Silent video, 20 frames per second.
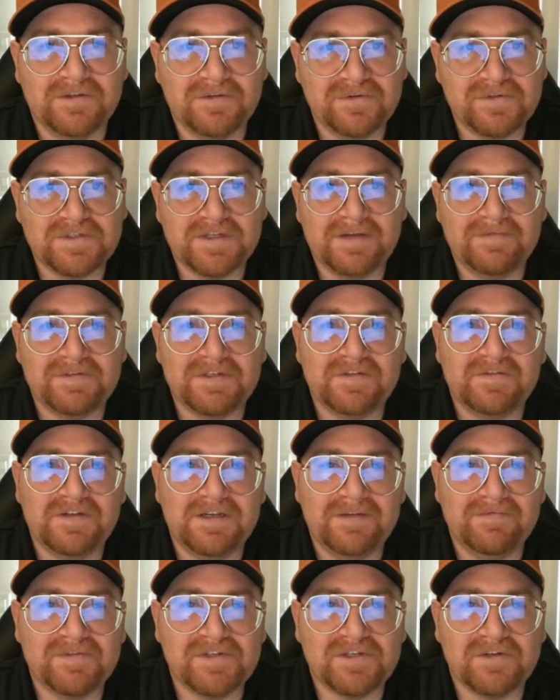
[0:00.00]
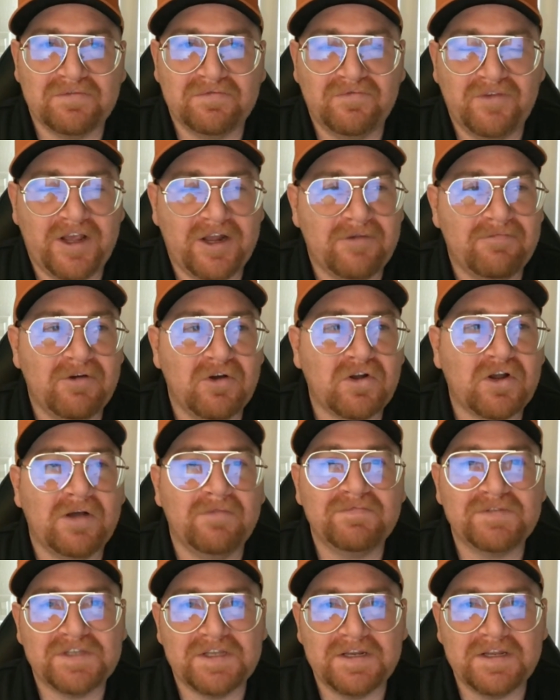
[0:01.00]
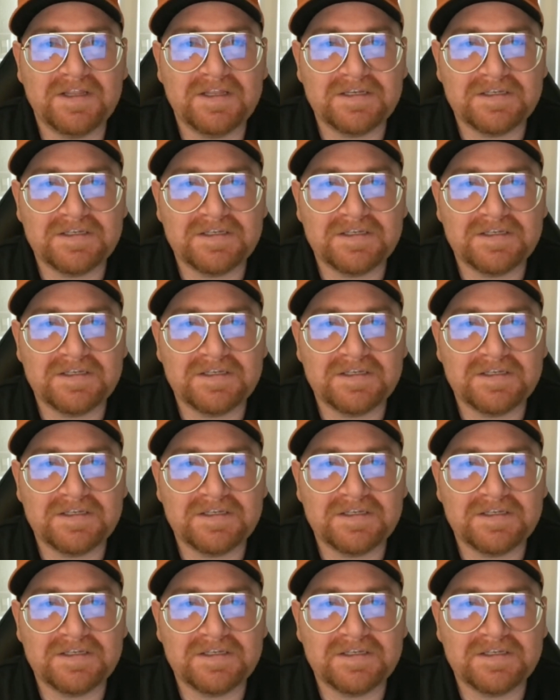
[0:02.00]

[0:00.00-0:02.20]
on those types of teams. So Vanderbilt comes into